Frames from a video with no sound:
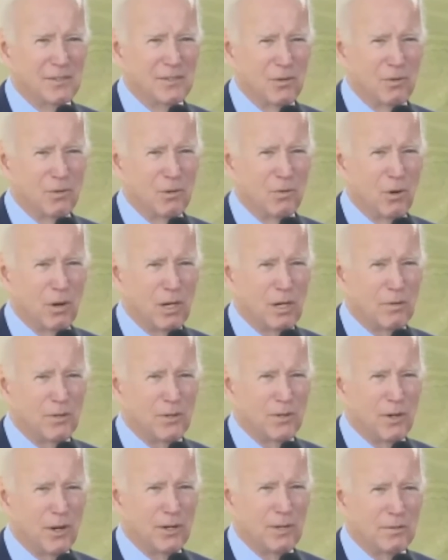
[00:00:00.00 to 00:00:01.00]
So we're working
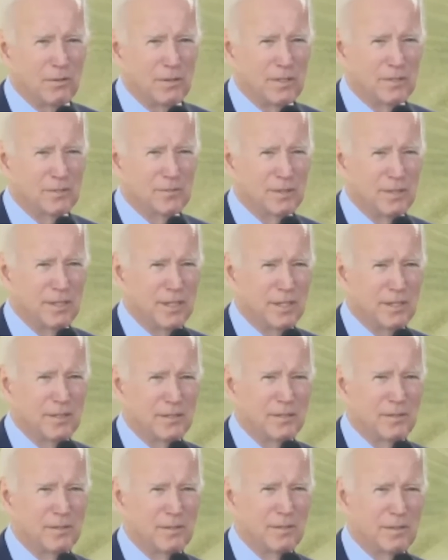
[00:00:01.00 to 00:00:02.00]
with the auto industry to,
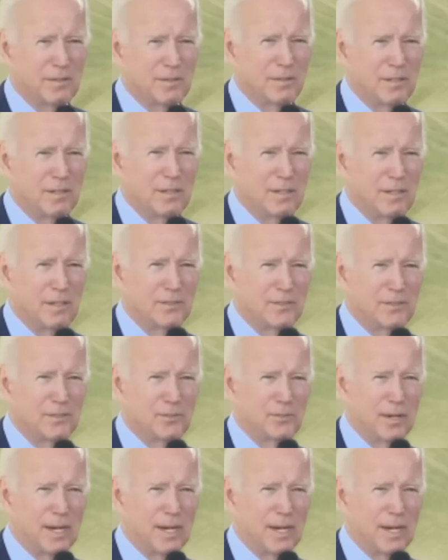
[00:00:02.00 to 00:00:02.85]
to